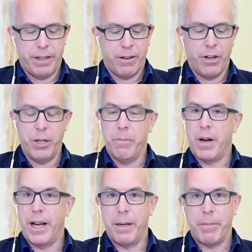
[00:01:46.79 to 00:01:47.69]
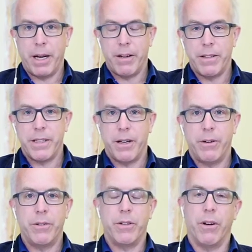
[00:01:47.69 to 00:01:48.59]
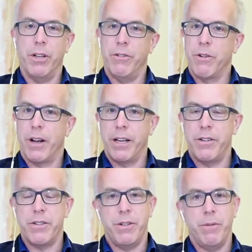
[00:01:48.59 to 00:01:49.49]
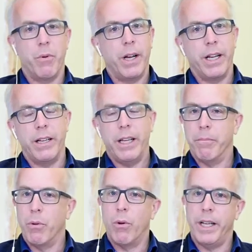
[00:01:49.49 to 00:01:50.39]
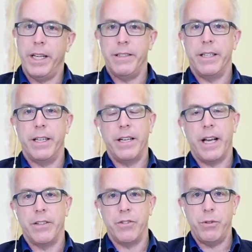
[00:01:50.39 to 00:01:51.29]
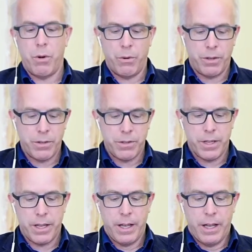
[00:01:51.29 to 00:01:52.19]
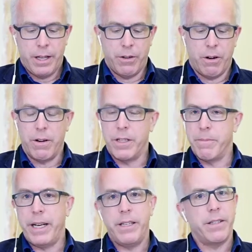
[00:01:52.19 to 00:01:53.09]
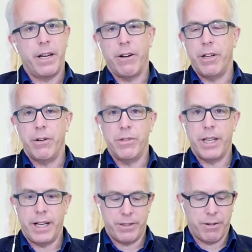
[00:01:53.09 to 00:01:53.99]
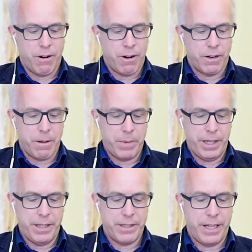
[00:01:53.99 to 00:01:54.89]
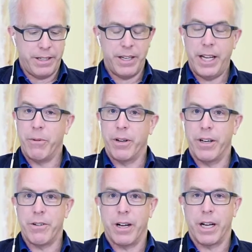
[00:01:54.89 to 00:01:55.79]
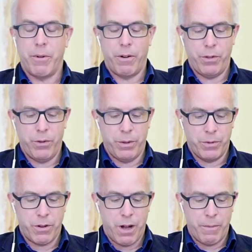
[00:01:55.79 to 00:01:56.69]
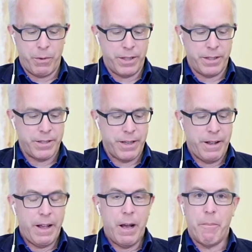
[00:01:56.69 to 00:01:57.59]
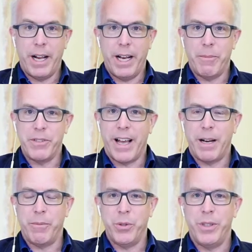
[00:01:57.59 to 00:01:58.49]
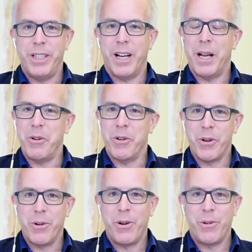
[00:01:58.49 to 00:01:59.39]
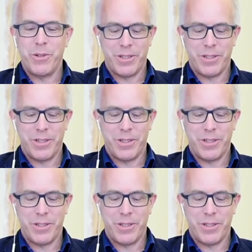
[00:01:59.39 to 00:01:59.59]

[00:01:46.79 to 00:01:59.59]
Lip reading: Are you buying parents out? Are you trying to bring employees in as new owners? There are as many scenarios as there are companies, and today we're going to talk about a few of the most common ones. My name is Adam Dooley. I'm your co-host.